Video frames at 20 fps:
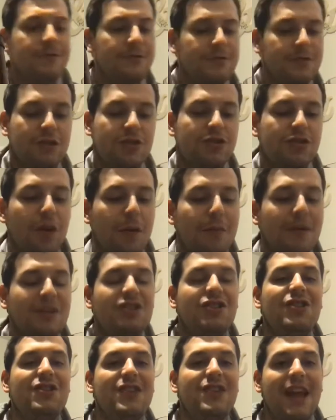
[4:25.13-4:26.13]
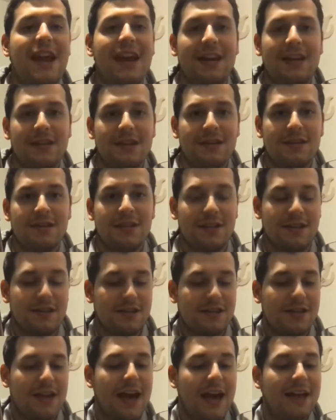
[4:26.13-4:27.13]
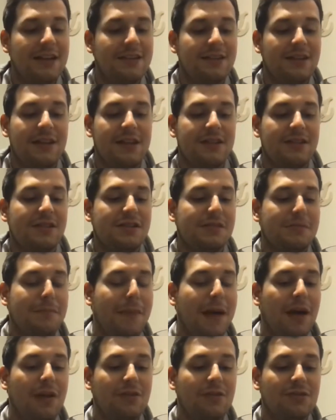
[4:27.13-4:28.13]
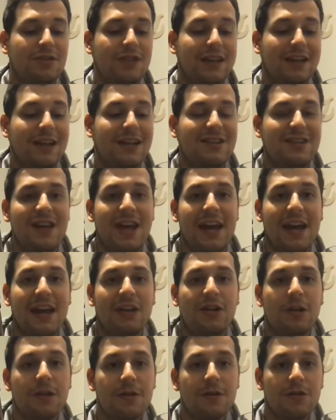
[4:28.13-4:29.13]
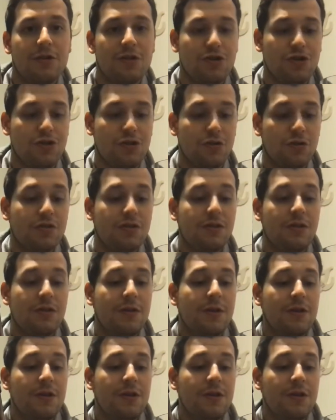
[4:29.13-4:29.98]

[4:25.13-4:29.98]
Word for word: There's so much dankness to this, guys. It, it smells like a dank juice,